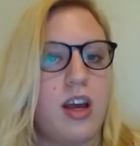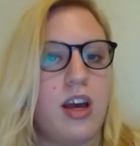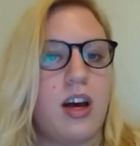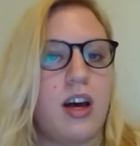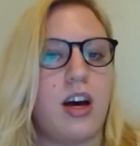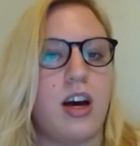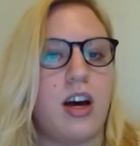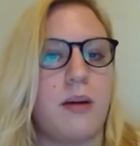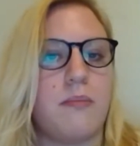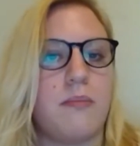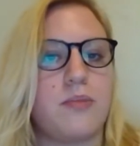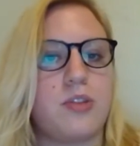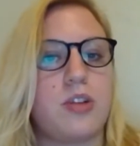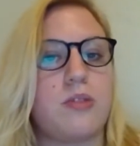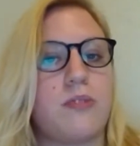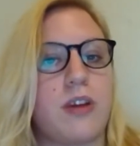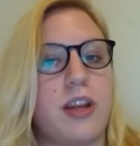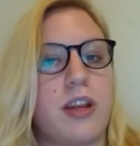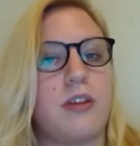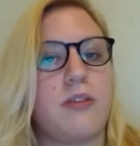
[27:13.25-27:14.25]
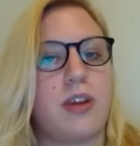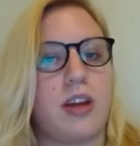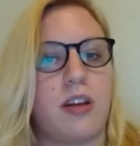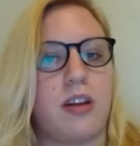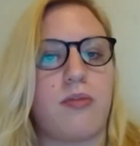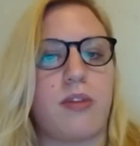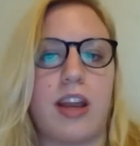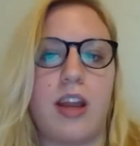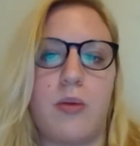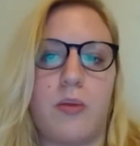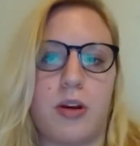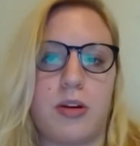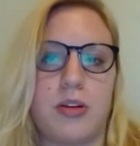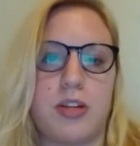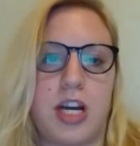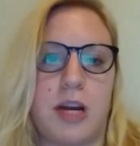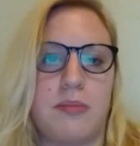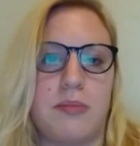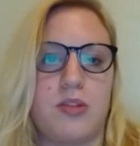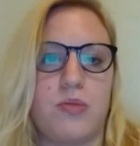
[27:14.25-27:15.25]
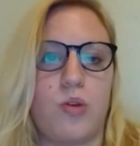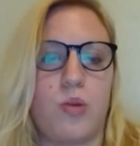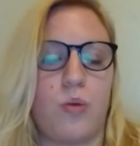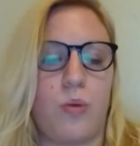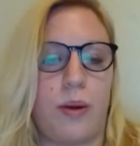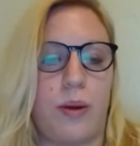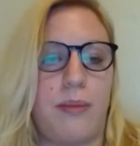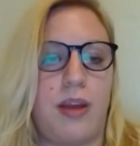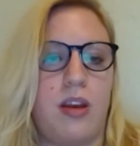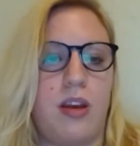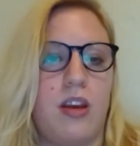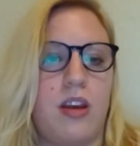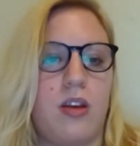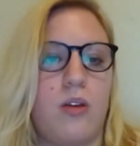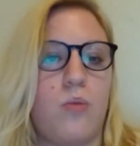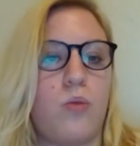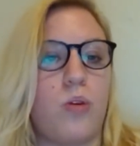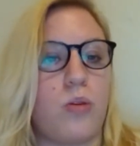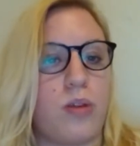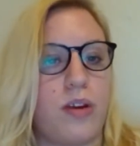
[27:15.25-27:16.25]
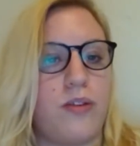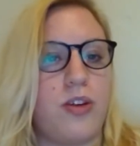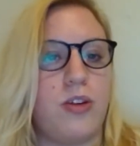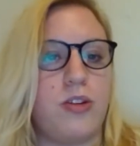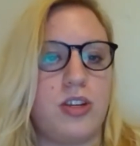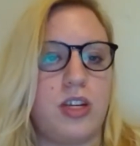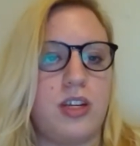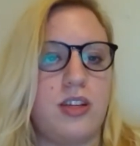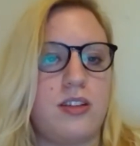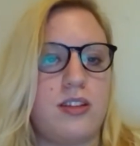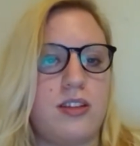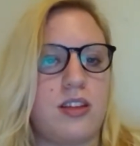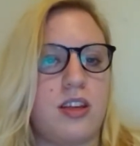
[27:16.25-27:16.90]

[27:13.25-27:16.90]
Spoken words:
to running creative writing workshops for women war refugees.